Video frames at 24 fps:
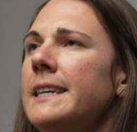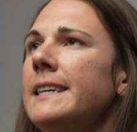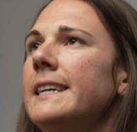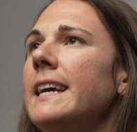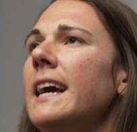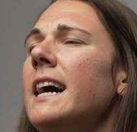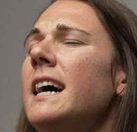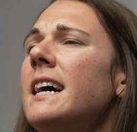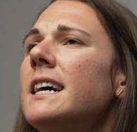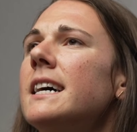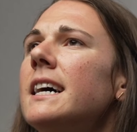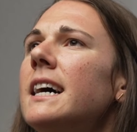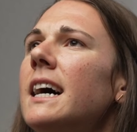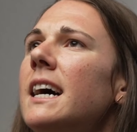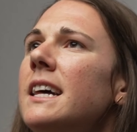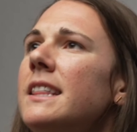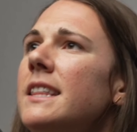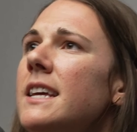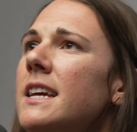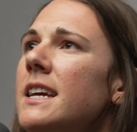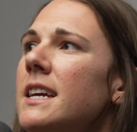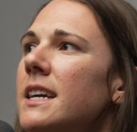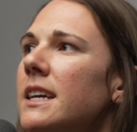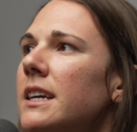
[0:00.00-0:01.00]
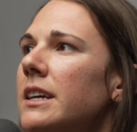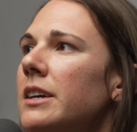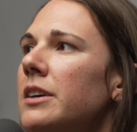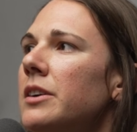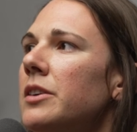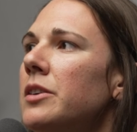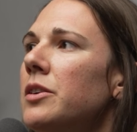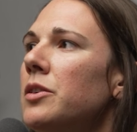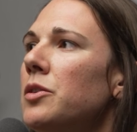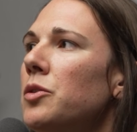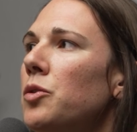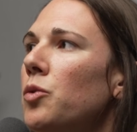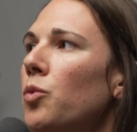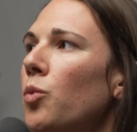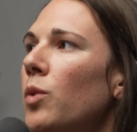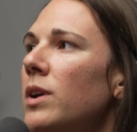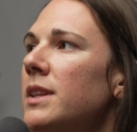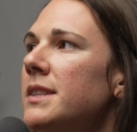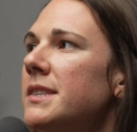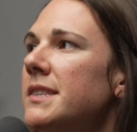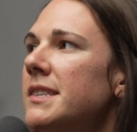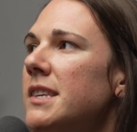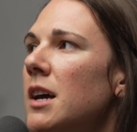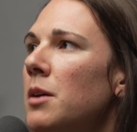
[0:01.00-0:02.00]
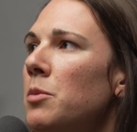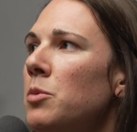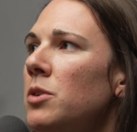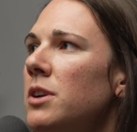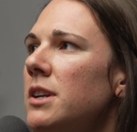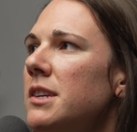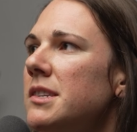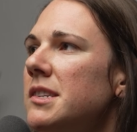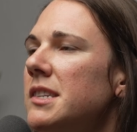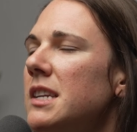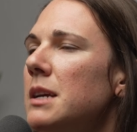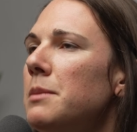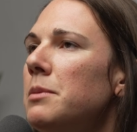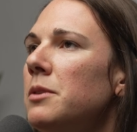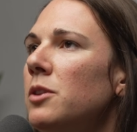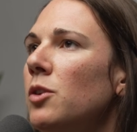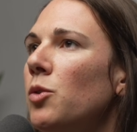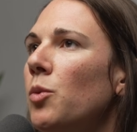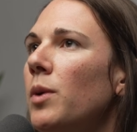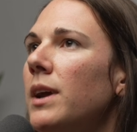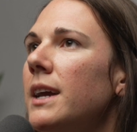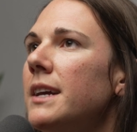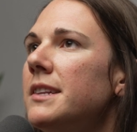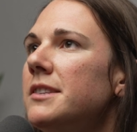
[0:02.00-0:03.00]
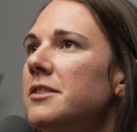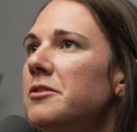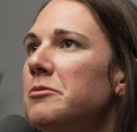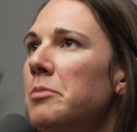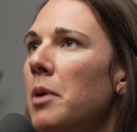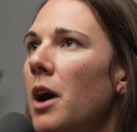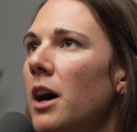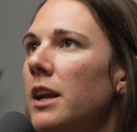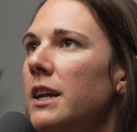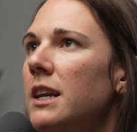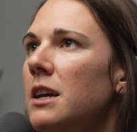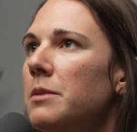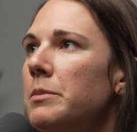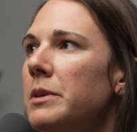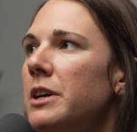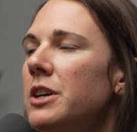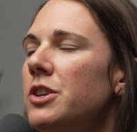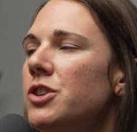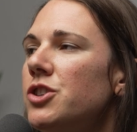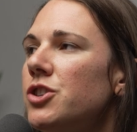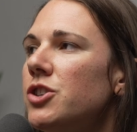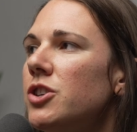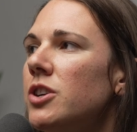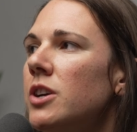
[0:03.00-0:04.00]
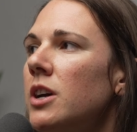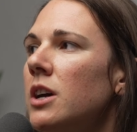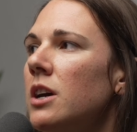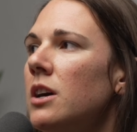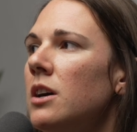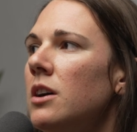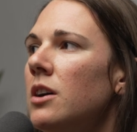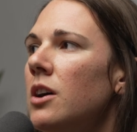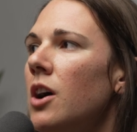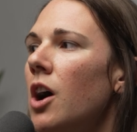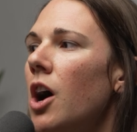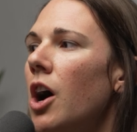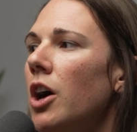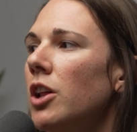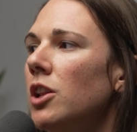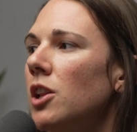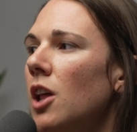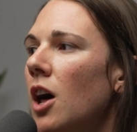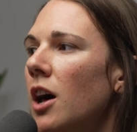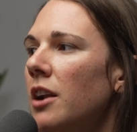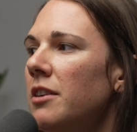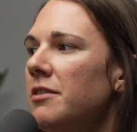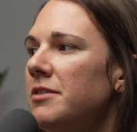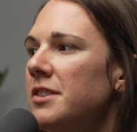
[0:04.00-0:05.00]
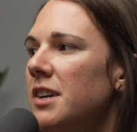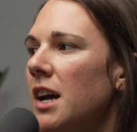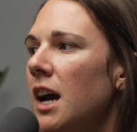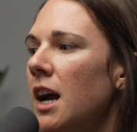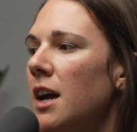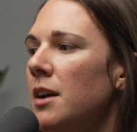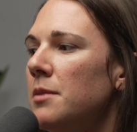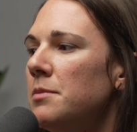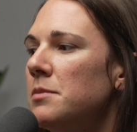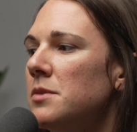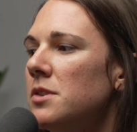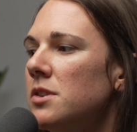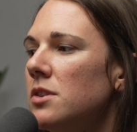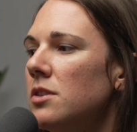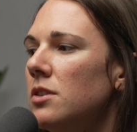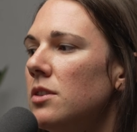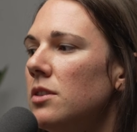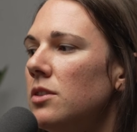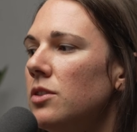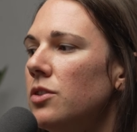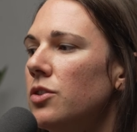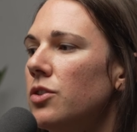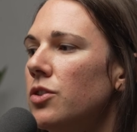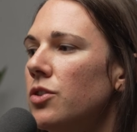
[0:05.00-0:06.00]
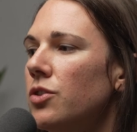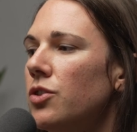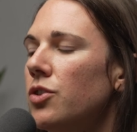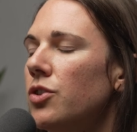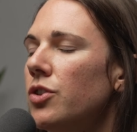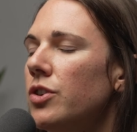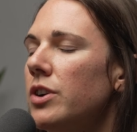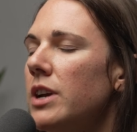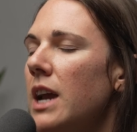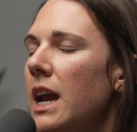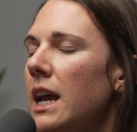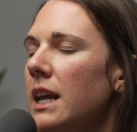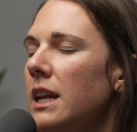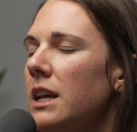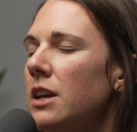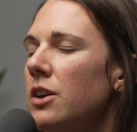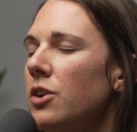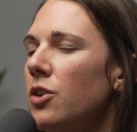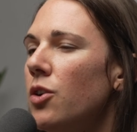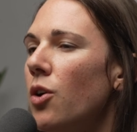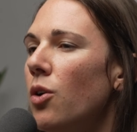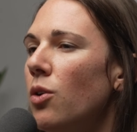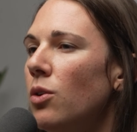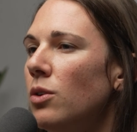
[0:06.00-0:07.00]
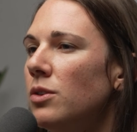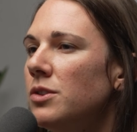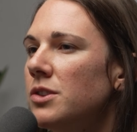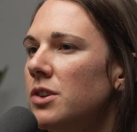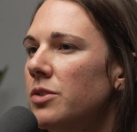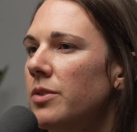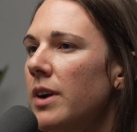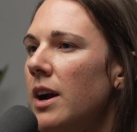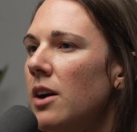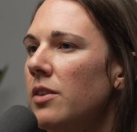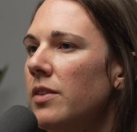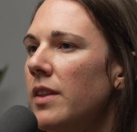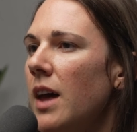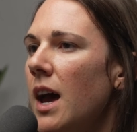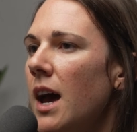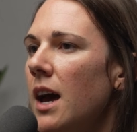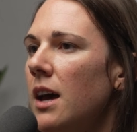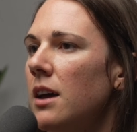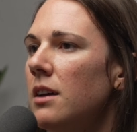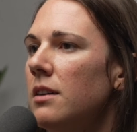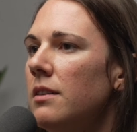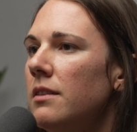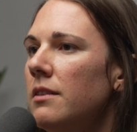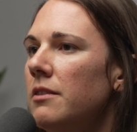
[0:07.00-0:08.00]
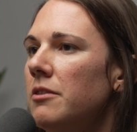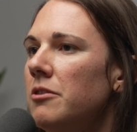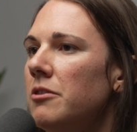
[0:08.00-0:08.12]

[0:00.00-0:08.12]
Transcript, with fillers: Yeah, I think when someone is deep in the weeds of body image, a lot of times creating goals around that